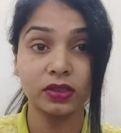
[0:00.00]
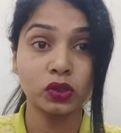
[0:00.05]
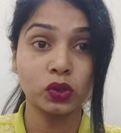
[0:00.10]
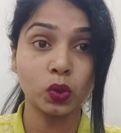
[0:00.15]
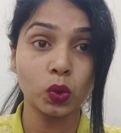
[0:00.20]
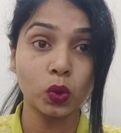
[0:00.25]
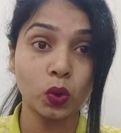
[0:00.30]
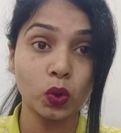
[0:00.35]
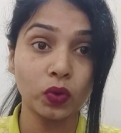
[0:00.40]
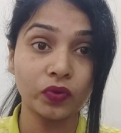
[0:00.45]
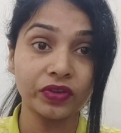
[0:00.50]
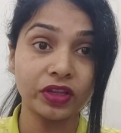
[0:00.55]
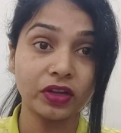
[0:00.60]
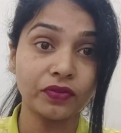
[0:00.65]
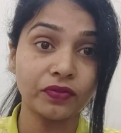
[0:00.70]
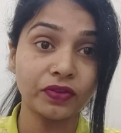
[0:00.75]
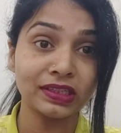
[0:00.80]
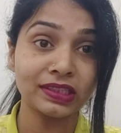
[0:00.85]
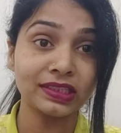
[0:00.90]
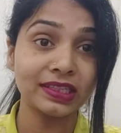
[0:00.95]
So
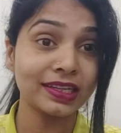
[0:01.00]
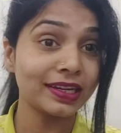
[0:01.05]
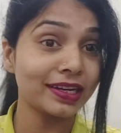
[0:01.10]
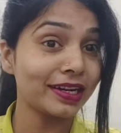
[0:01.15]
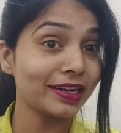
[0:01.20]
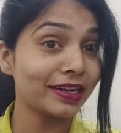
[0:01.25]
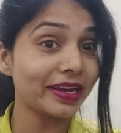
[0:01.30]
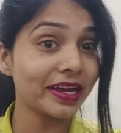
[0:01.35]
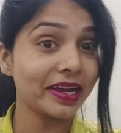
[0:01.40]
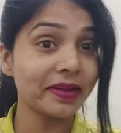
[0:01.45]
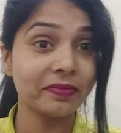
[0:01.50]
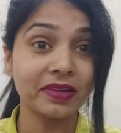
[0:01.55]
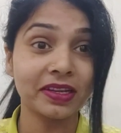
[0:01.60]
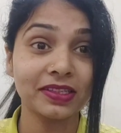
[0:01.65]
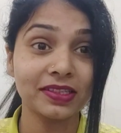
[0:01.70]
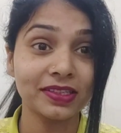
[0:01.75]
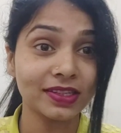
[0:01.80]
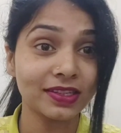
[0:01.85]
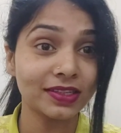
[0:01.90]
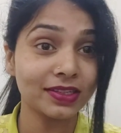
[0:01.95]
without wasting our time,
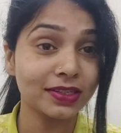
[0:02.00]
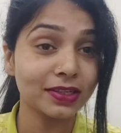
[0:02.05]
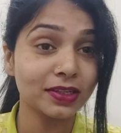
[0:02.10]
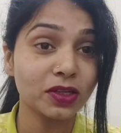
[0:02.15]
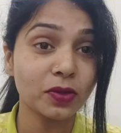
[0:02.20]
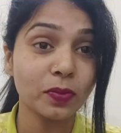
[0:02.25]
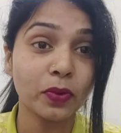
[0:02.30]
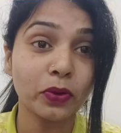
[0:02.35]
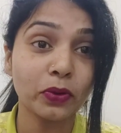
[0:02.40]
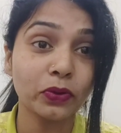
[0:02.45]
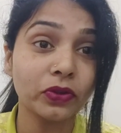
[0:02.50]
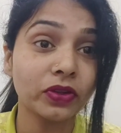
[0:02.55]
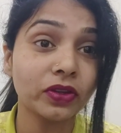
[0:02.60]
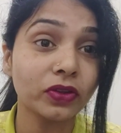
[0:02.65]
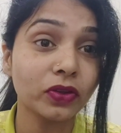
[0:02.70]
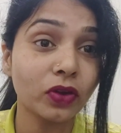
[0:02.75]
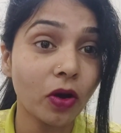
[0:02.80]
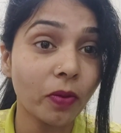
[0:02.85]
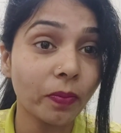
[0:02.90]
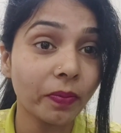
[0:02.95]
let's discuss about the
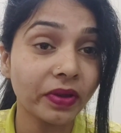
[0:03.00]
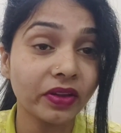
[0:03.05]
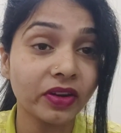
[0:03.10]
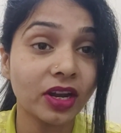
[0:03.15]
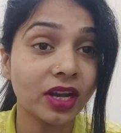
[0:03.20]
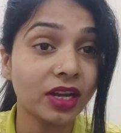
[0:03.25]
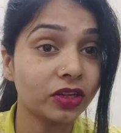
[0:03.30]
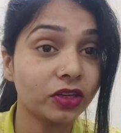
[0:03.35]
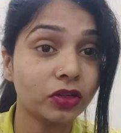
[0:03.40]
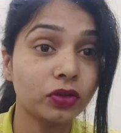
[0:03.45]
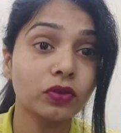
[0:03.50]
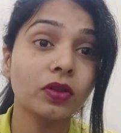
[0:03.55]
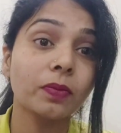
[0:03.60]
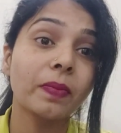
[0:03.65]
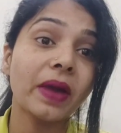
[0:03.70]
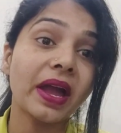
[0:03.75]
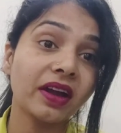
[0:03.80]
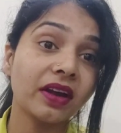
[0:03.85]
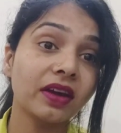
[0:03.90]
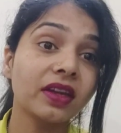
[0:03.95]
topic related to the
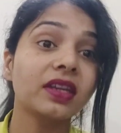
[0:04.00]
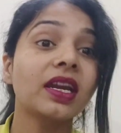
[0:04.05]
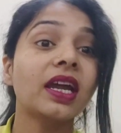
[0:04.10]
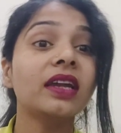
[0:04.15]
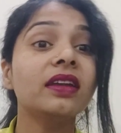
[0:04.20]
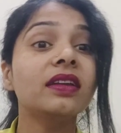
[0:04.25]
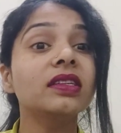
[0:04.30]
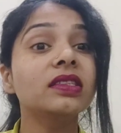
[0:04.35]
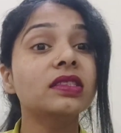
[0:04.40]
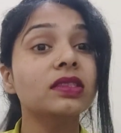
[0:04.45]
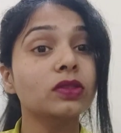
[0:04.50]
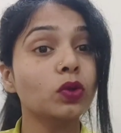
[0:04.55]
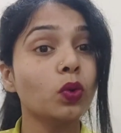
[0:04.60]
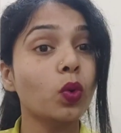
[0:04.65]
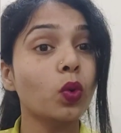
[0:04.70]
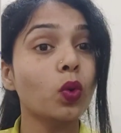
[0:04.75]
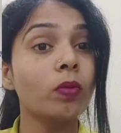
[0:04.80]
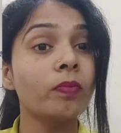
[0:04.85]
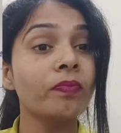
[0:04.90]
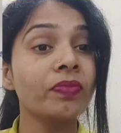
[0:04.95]
pancreatitis.
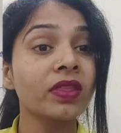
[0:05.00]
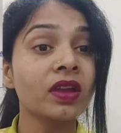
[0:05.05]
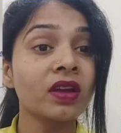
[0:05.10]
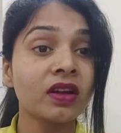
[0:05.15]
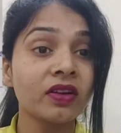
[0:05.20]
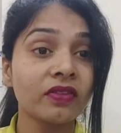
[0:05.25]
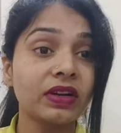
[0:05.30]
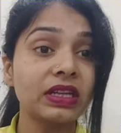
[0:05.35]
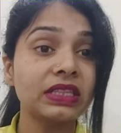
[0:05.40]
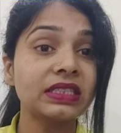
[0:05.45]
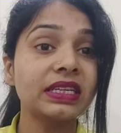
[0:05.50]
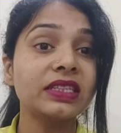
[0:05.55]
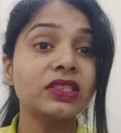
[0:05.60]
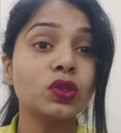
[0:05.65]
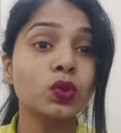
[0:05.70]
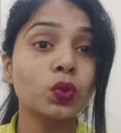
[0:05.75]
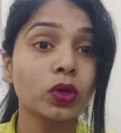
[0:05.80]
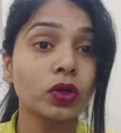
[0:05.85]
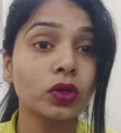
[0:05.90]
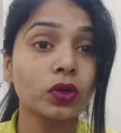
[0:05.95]
So first I
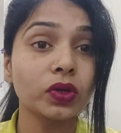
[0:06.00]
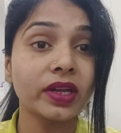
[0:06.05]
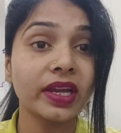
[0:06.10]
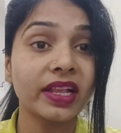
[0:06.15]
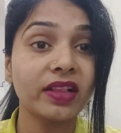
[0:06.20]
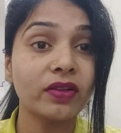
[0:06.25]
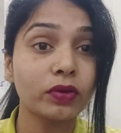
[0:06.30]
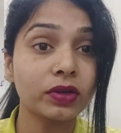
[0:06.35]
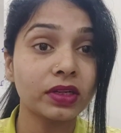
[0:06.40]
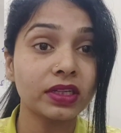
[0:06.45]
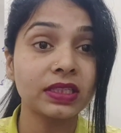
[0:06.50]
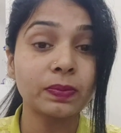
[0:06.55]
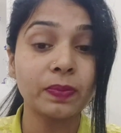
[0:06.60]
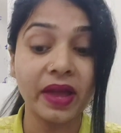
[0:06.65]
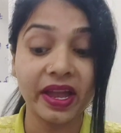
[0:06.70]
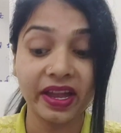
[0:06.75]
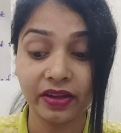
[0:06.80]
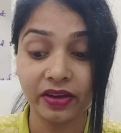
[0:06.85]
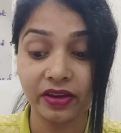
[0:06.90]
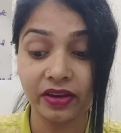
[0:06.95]
just want to tell what is
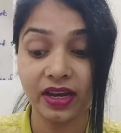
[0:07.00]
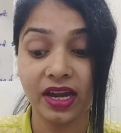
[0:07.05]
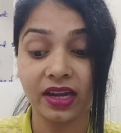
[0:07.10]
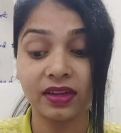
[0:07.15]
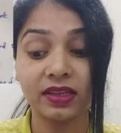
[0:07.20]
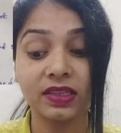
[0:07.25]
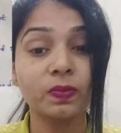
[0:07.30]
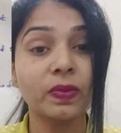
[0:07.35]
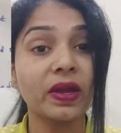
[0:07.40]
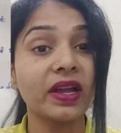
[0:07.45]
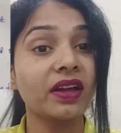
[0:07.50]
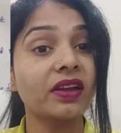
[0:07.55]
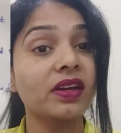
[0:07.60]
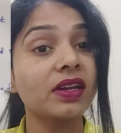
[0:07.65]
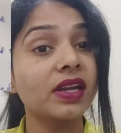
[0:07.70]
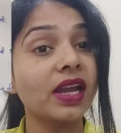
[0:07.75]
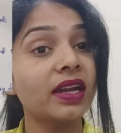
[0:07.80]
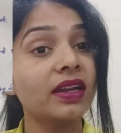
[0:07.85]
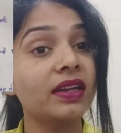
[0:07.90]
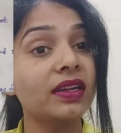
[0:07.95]
pancreatitis.
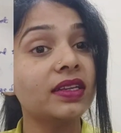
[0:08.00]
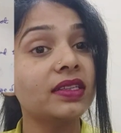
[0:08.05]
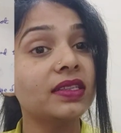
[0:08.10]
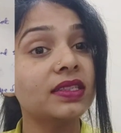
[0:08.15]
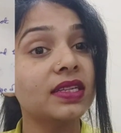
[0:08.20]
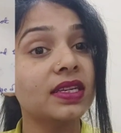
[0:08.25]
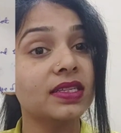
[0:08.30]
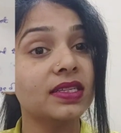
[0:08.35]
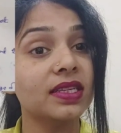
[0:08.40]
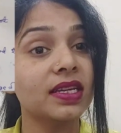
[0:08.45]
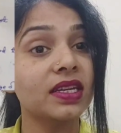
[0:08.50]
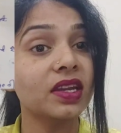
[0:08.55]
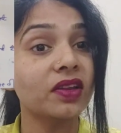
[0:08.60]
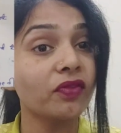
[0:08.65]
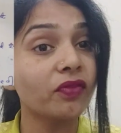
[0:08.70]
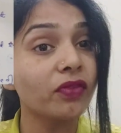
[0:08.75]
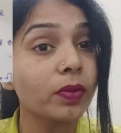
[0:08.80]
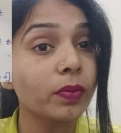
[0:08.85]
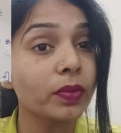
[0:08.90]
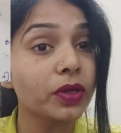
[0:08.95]
Pancreatitis is an
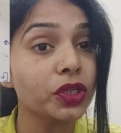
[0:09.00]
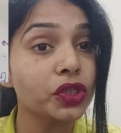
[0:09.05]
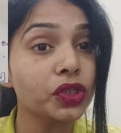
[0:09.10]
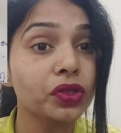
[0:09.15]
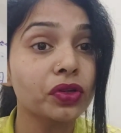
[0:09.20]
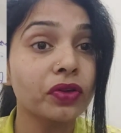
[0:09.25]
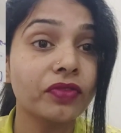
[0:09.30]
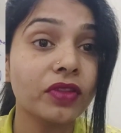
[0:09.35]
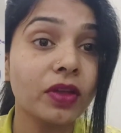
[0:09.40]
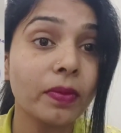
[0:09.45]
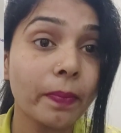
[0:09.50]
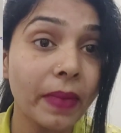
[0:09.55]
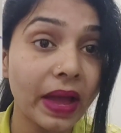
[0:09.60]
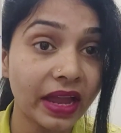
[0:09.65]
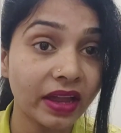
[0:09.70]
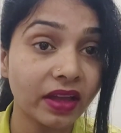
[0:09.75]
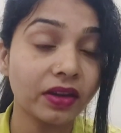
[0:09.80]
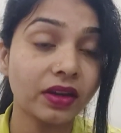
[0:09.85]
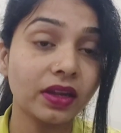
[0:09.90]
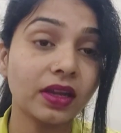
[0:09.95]
inflammation of the
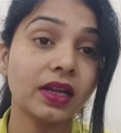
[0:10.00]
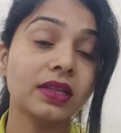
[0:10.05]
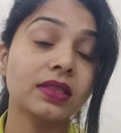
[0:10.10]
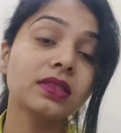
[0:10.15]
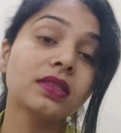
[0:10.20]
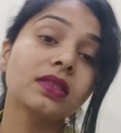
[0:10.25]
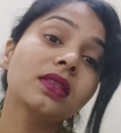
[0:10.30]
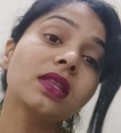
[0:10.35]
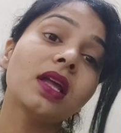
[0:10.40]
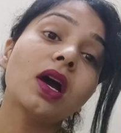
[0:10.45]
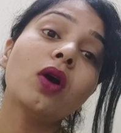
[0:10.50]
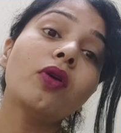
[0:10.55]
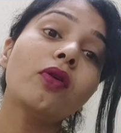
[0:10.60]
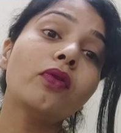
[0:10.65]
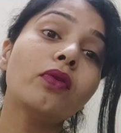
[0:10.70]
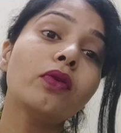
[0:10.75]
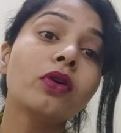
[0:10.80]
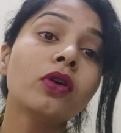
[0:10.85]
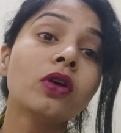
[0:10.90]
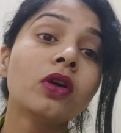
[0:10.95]
pancreas.
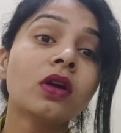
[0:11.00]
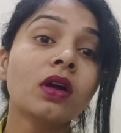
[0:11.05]
Now